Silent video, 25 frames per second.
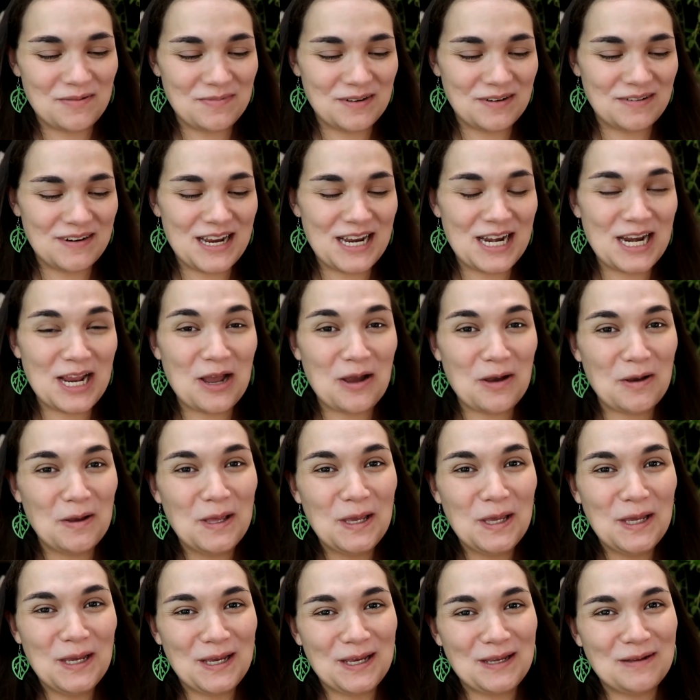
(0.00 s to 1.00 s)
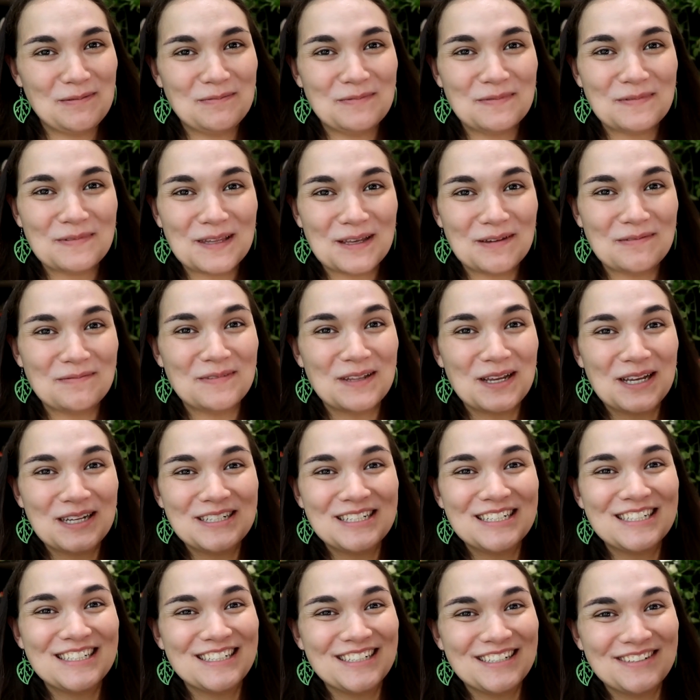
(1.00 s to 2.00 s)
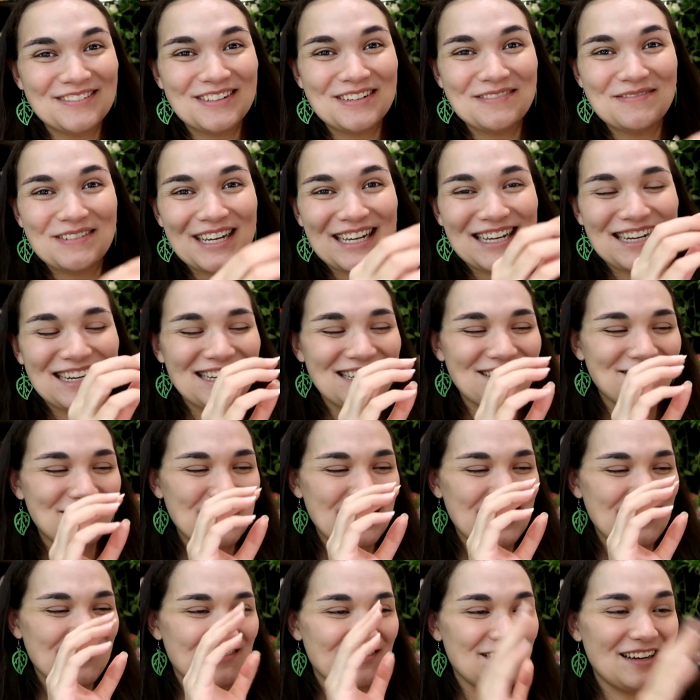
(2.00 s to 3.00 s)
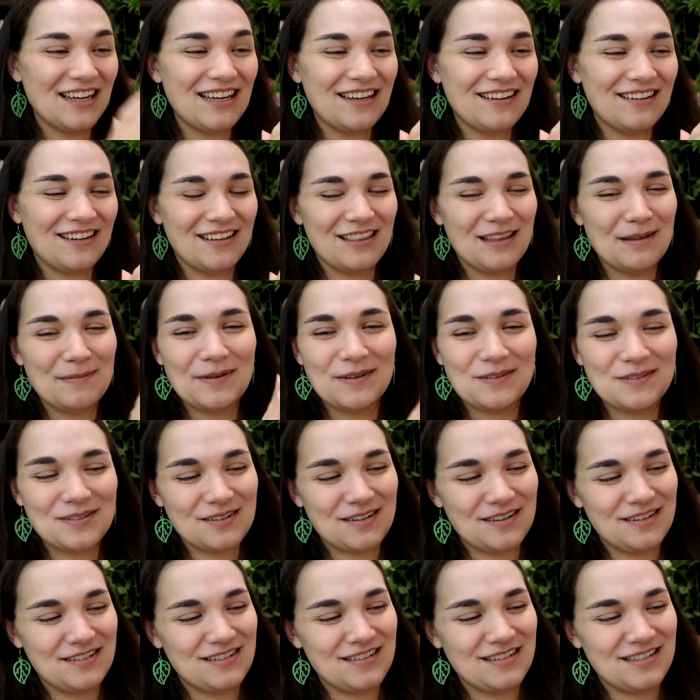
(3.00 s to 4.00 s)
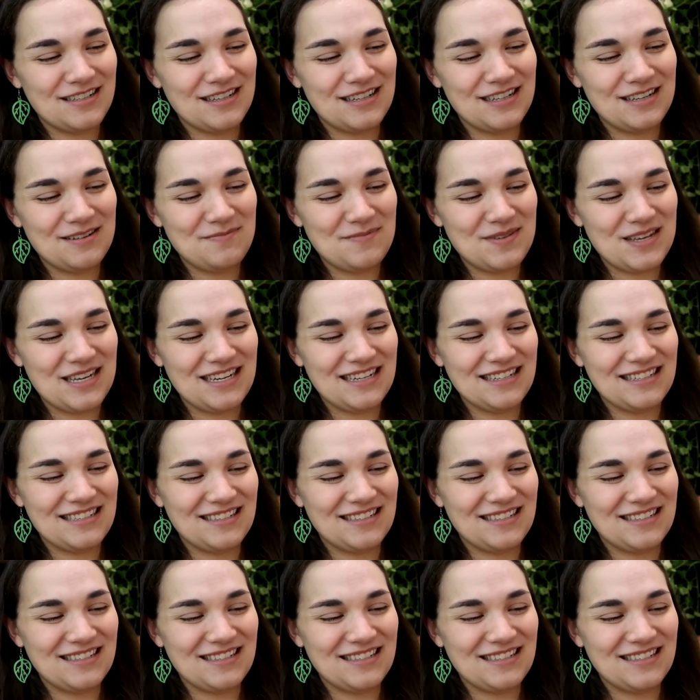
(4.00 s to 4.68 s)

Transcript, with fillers: But right now I'm, I'm not sure what my, my run on the postcards is gonna be.